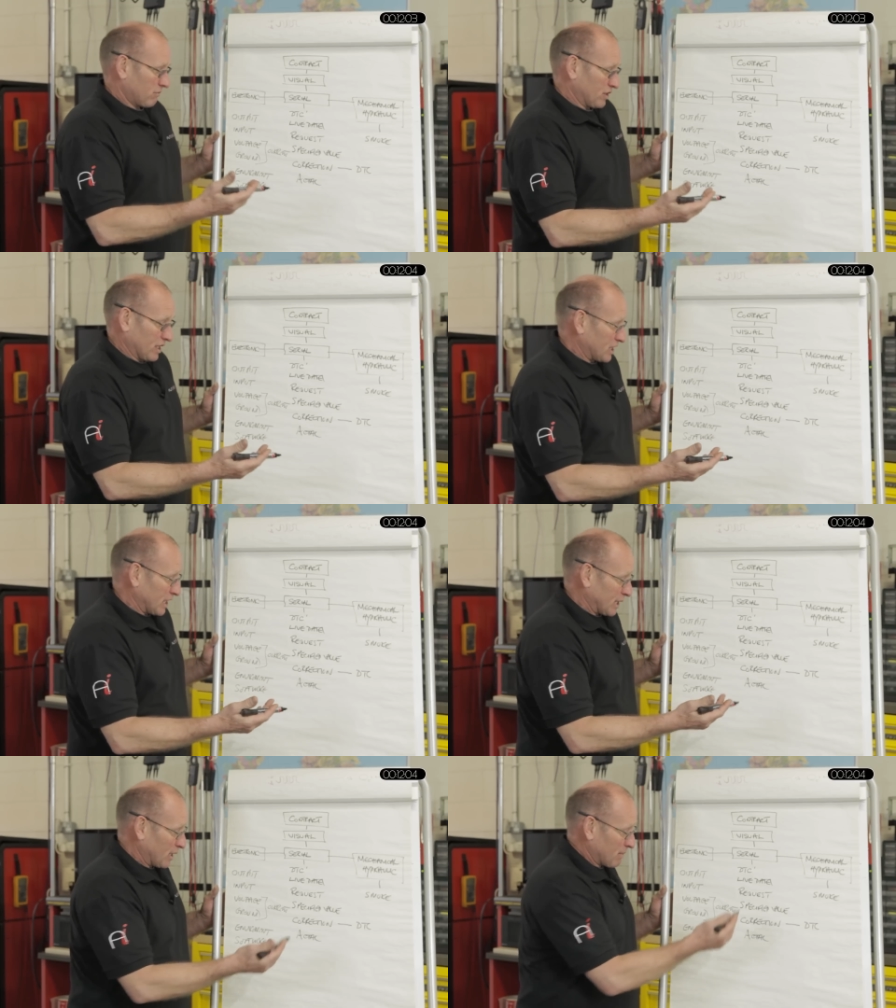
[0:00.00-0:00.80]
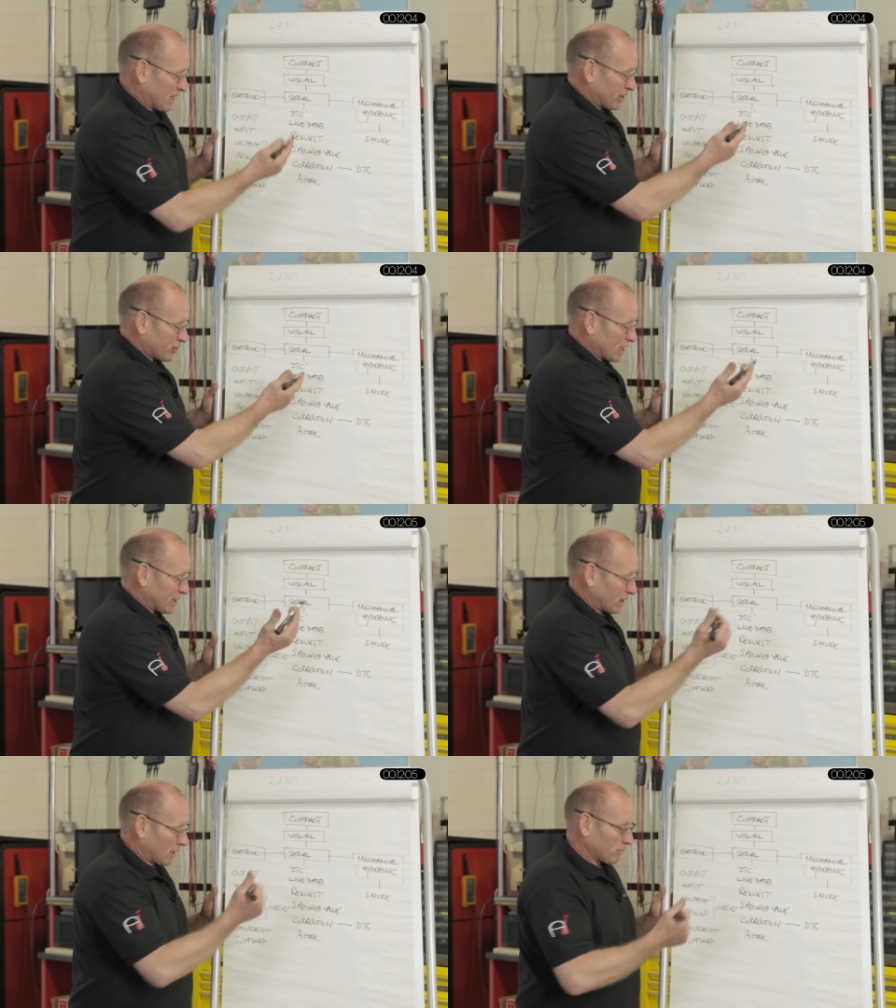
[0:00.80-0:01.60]
The DTC may
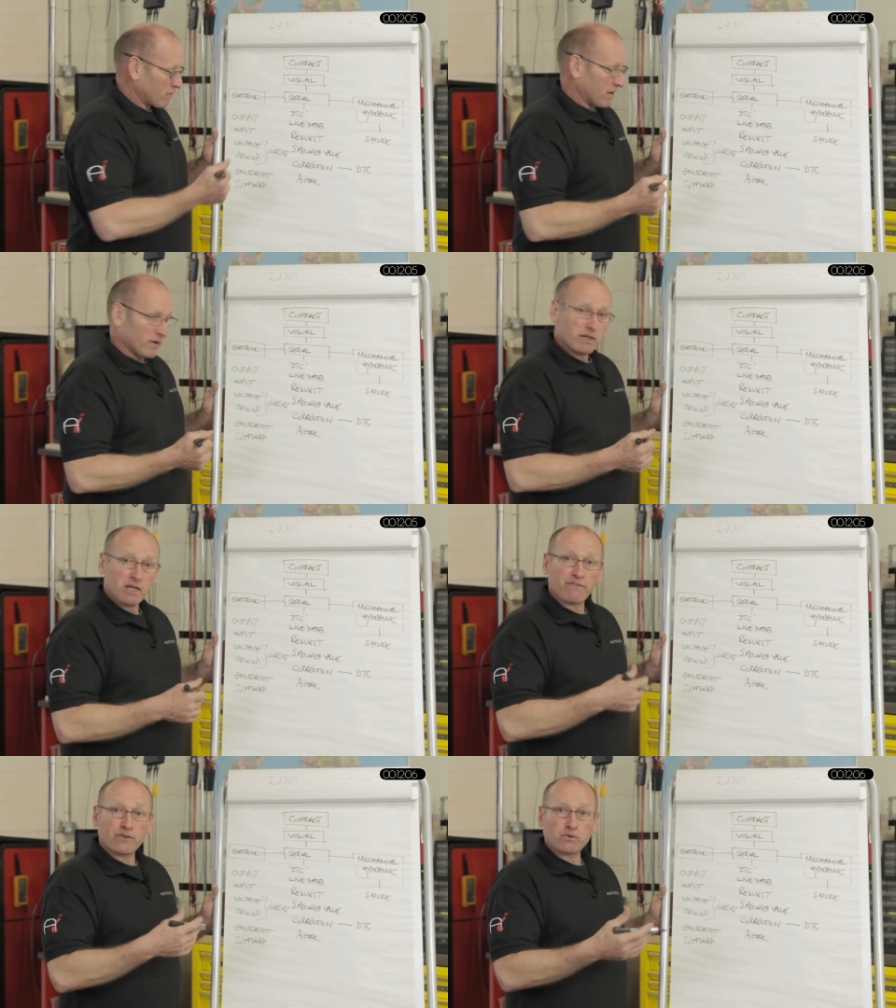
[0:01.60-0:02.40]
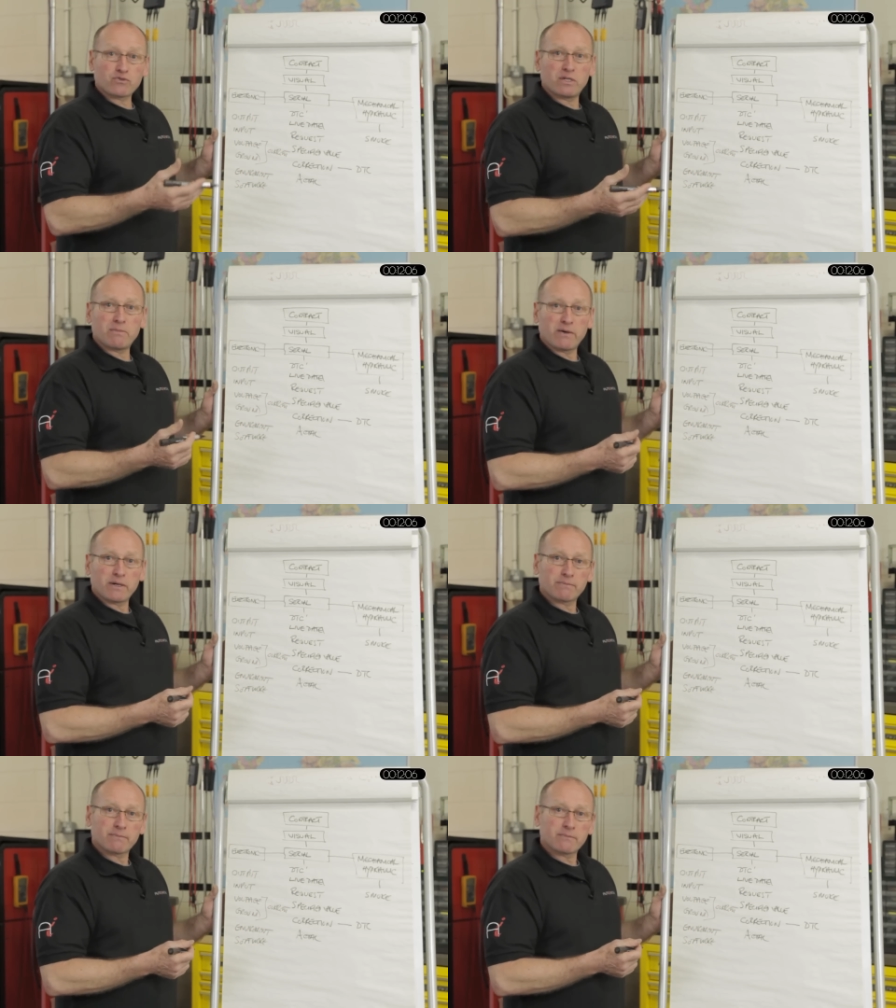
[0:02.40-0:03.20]
suggest a lambda error, a fuel trim
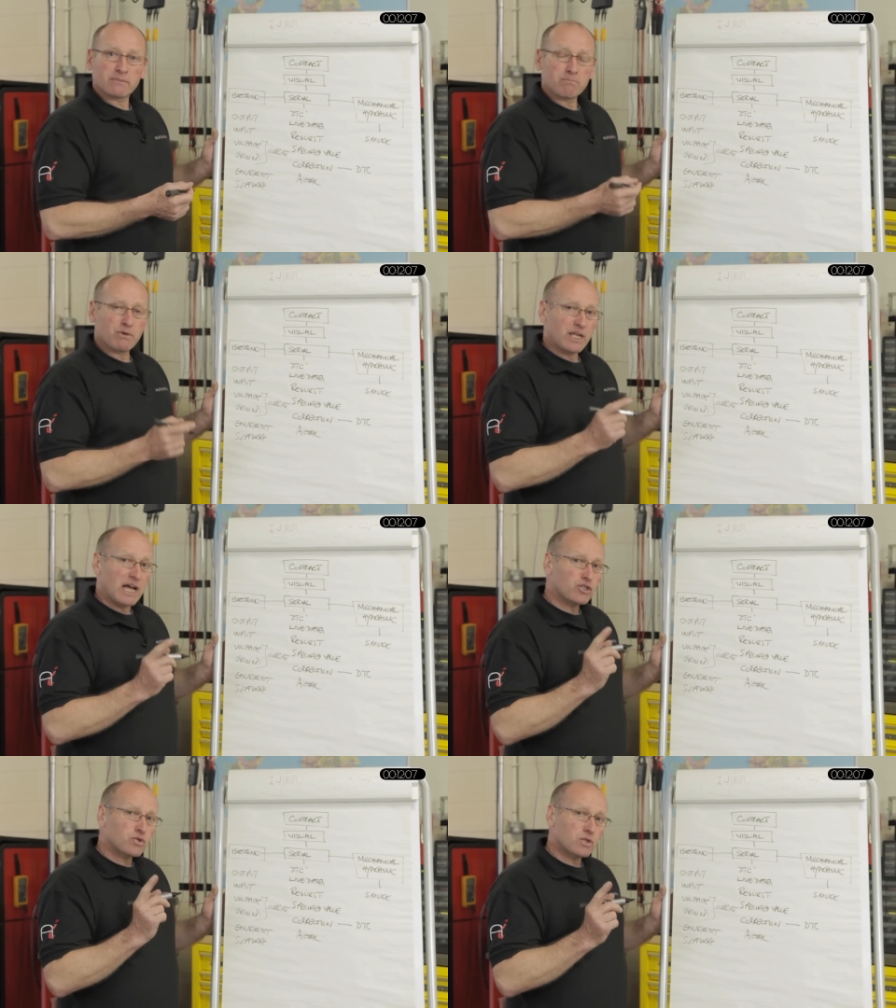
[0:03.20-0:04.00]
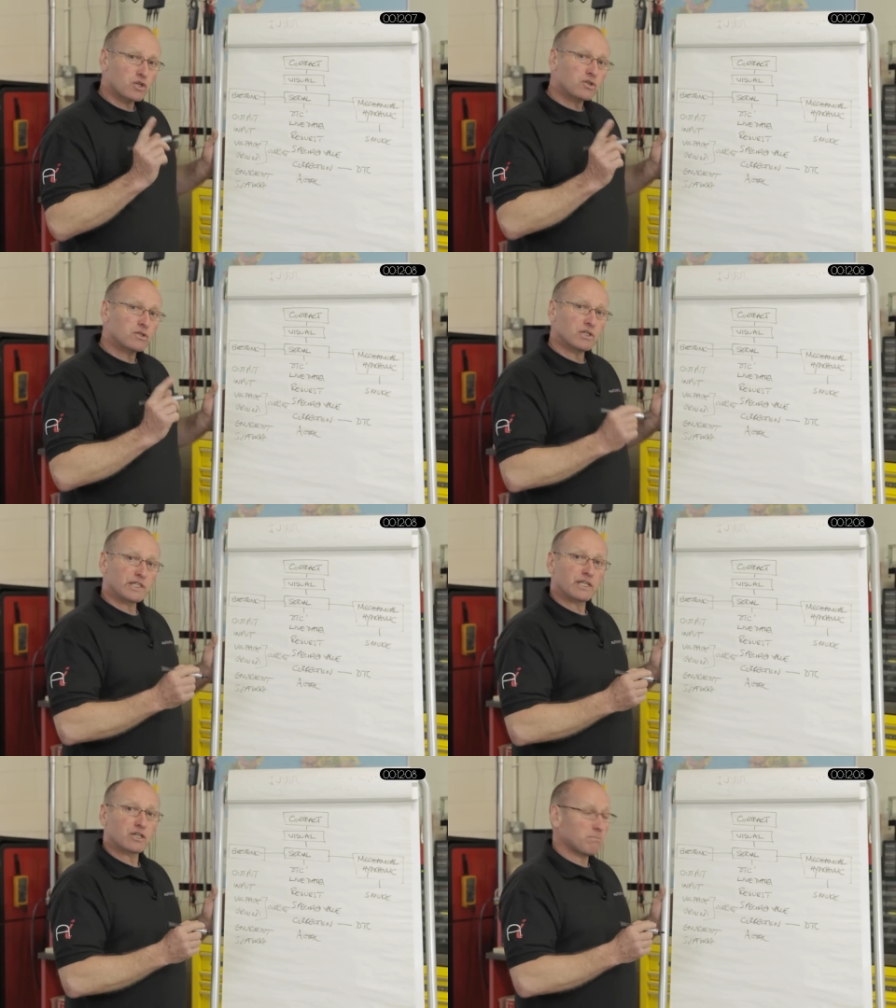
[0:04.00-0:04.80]
error, but the actual
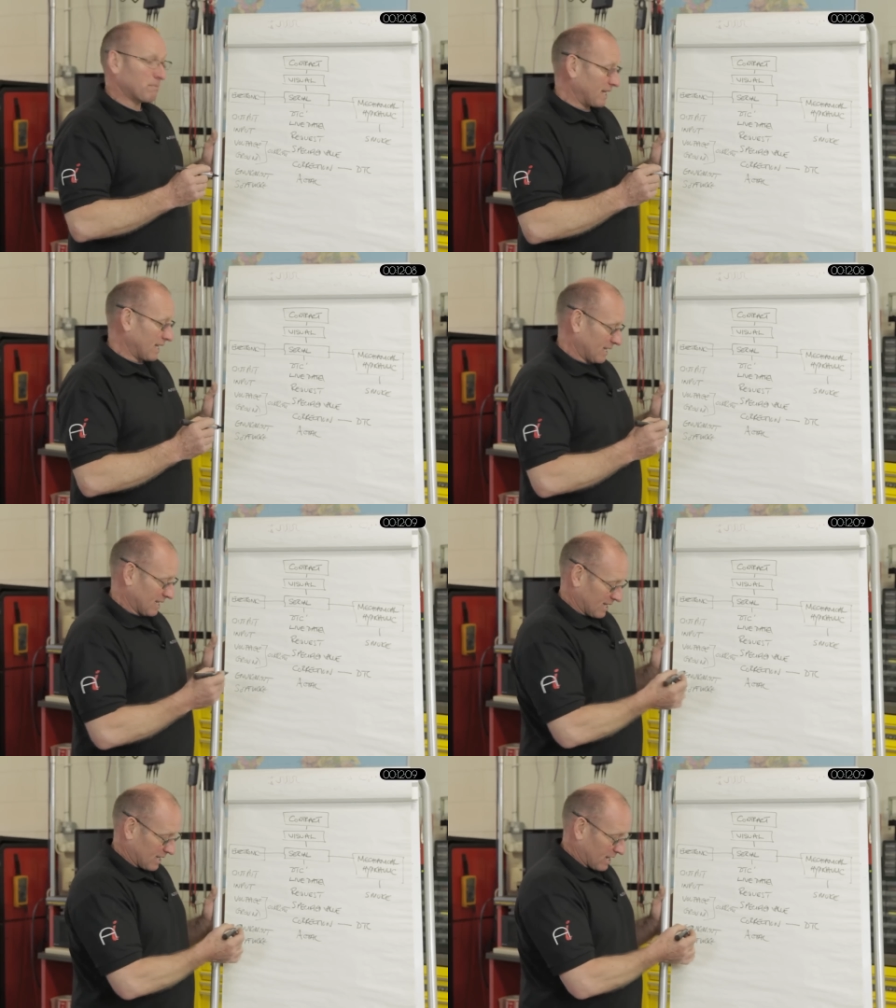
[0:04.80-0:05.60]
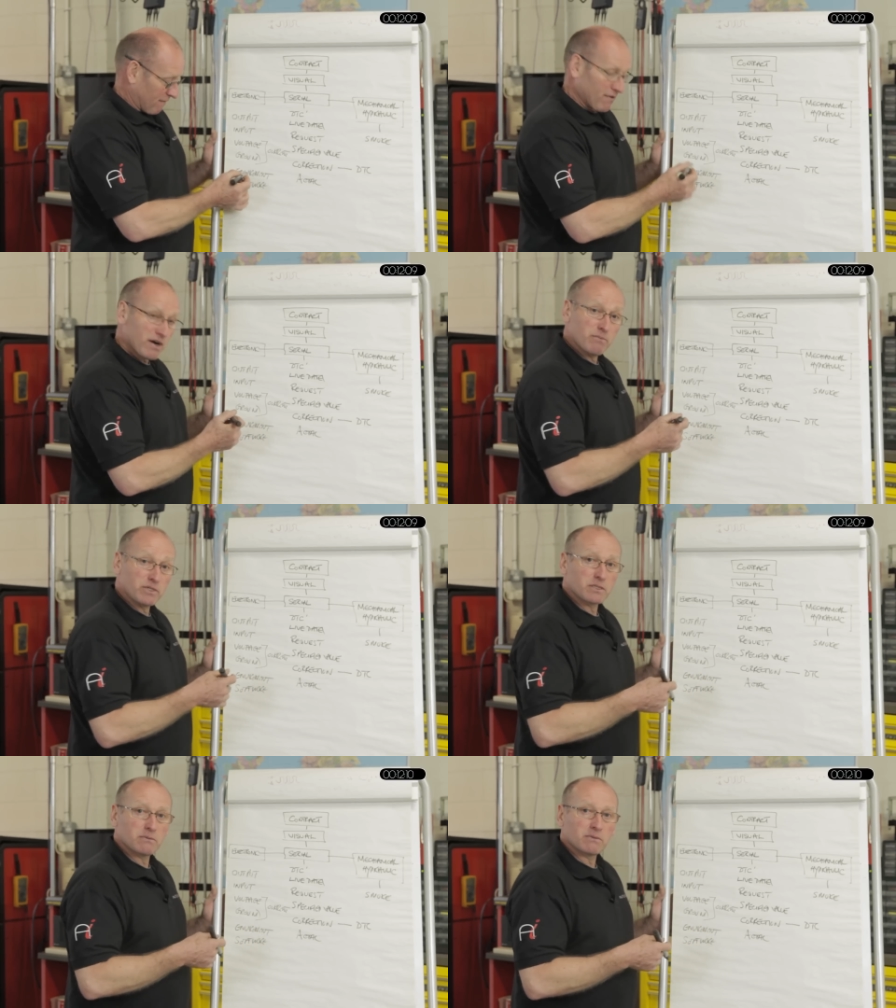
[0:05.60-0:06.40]
cause could be
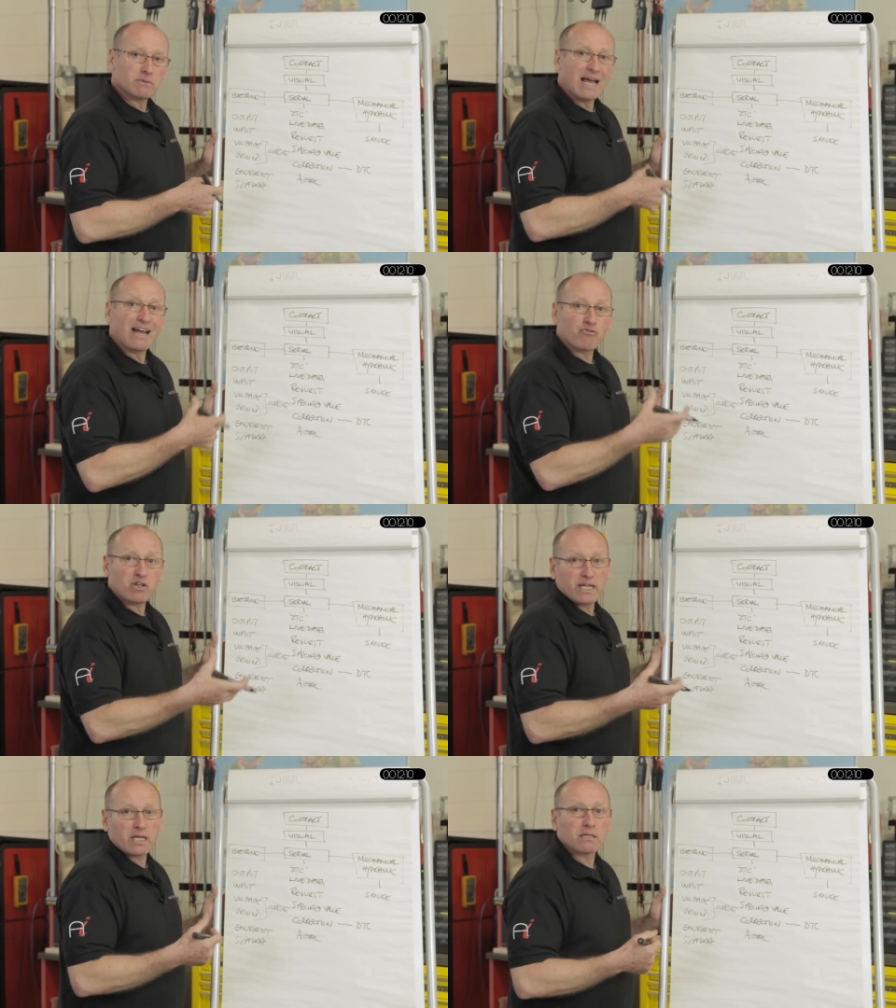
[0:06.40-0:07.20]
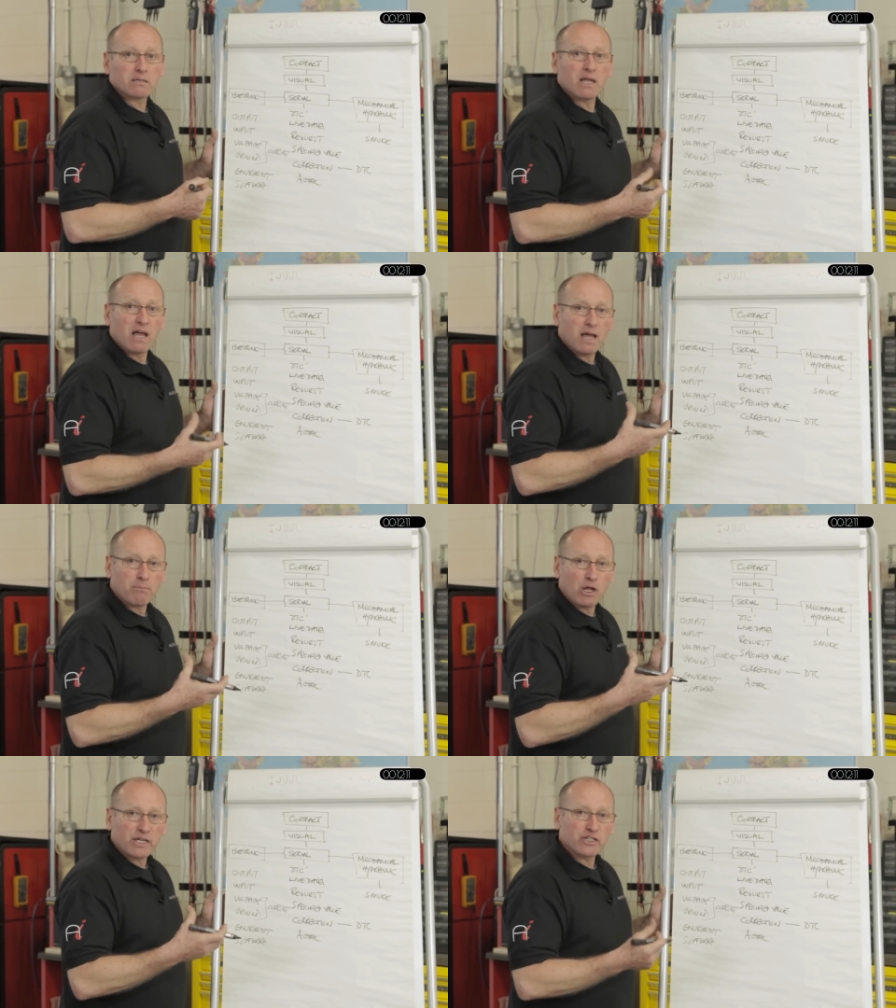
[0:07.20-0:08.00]
environment, hydraulic, a
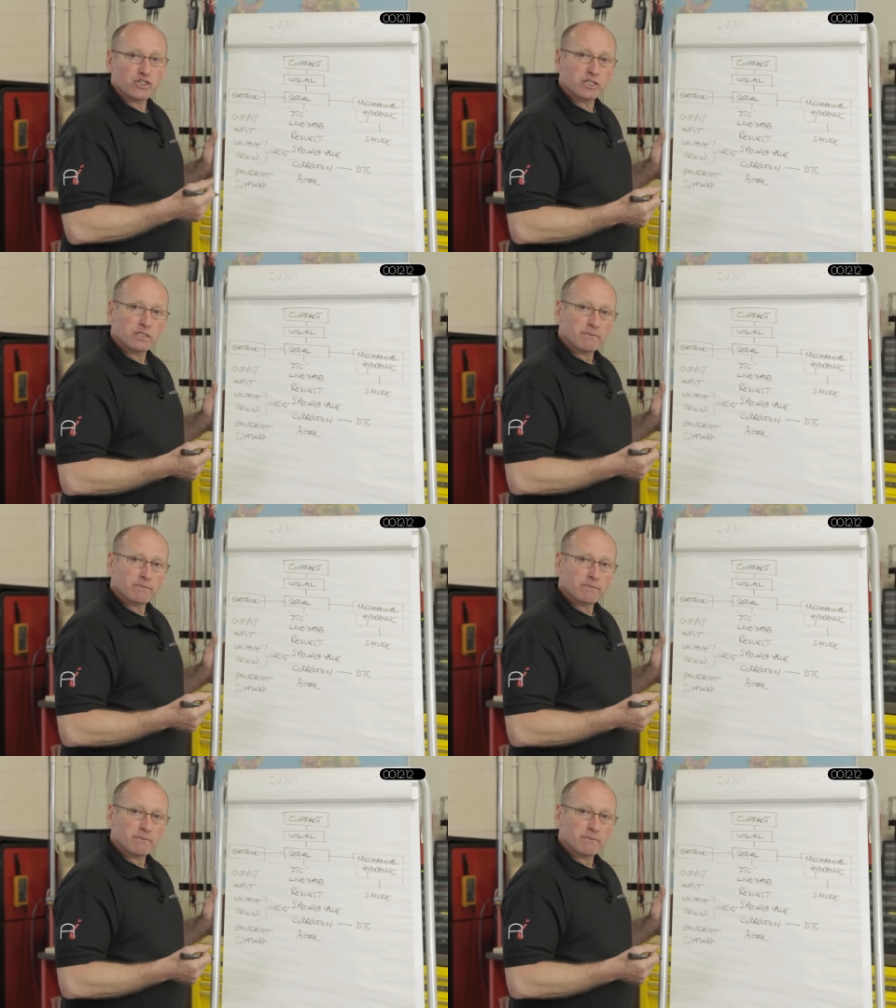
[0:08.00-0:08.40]
blockage.